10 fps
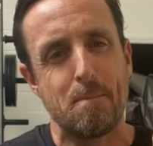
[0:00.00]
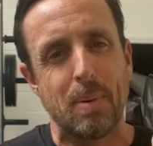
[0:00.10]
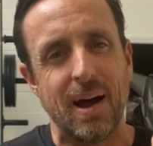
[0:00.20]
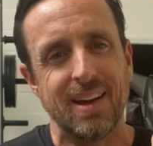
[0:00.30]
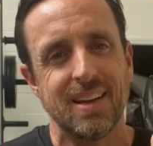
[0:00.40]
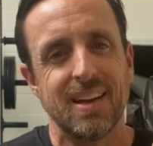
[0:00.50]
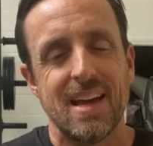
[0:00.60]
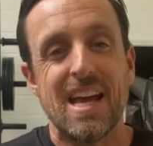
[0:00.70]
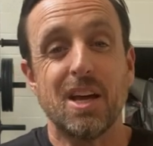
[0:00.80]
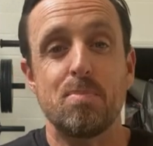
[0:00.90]
but
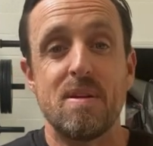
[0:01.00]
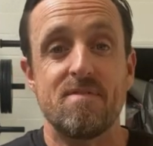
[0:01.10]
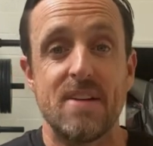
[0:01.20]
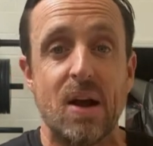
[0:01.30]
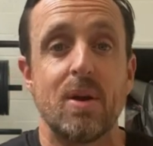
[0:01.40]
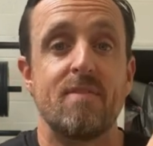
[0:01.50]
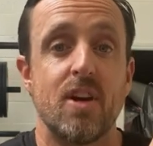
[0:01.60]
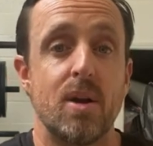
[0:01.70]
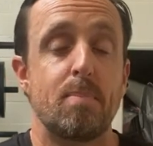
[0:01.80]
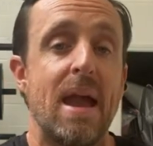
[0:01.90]
it can be very,
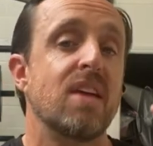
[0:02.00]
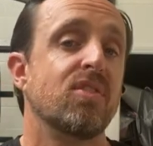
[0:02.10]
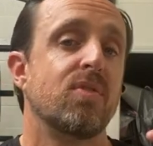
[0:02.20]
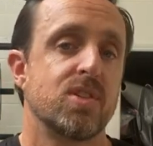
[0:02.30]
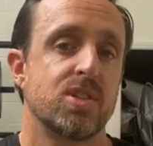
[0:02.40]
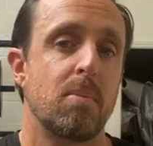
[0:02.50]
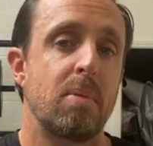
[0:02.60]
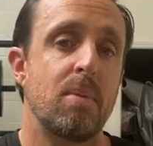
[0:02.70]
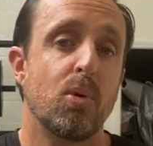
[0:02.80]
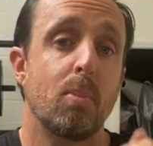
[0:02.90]
very painful for some
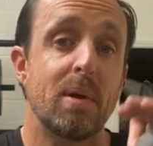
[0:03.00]
people,